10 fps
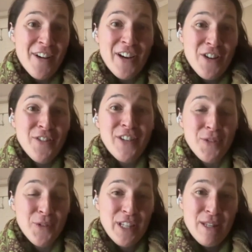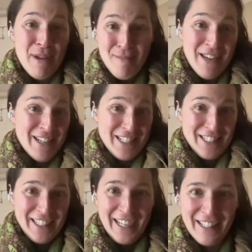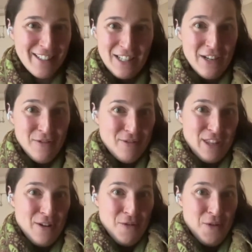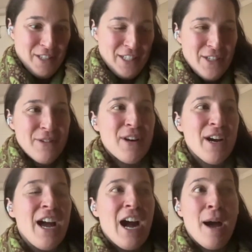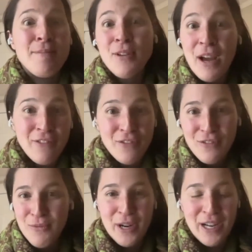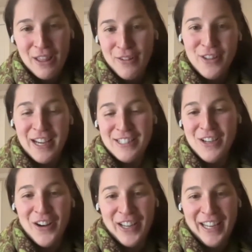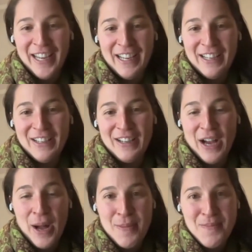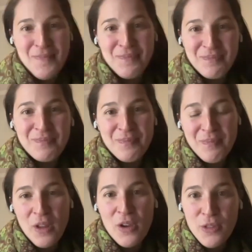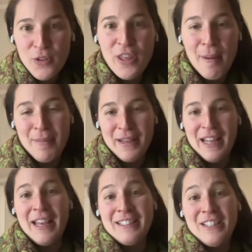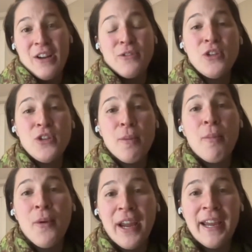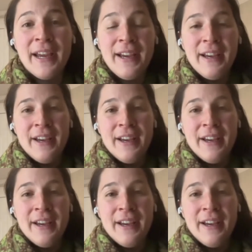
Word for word: very nervous holding the baby initially and because they, they don't know what to do. Mm. Um, so kind of working through that and talking um, through that. But, uh, you know, to your point,